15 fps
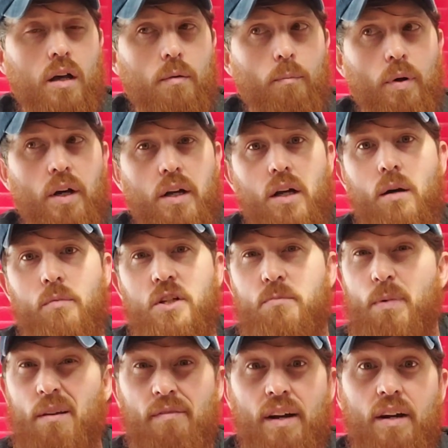But just
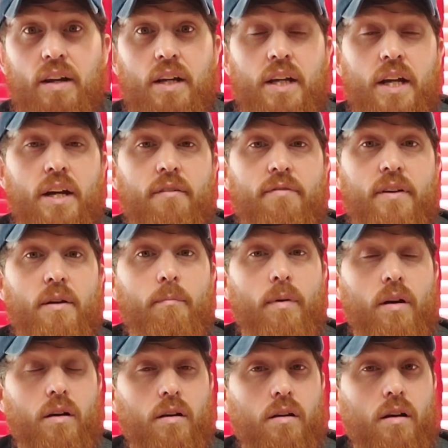be very careful
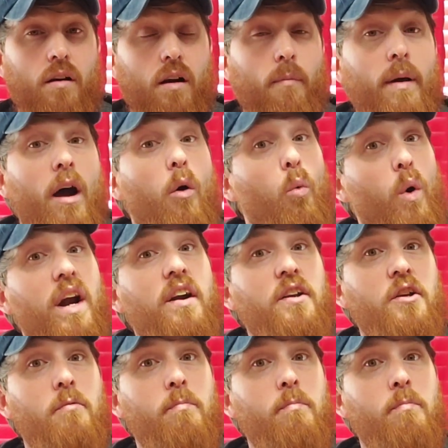about where you